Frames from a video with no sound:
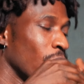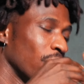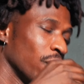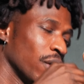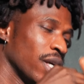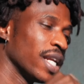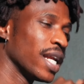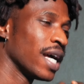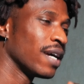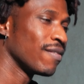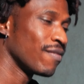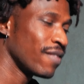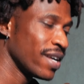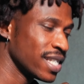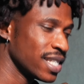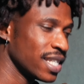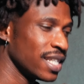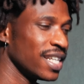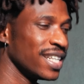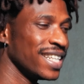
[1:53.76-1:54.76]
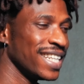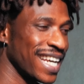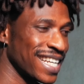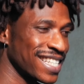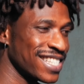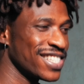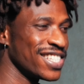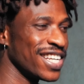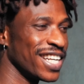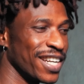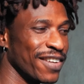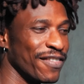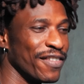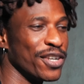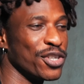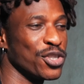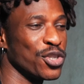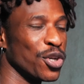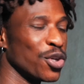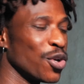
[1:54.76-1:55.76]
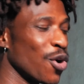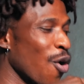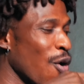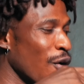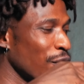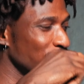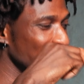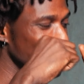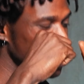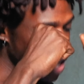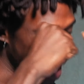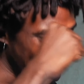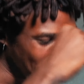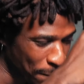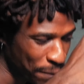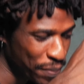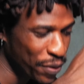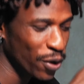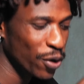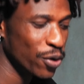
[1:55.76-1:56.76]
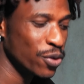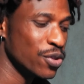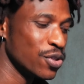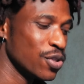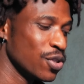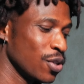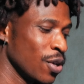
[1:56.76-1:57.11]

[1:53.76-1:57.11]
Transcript: looking at raising the next generation of champions,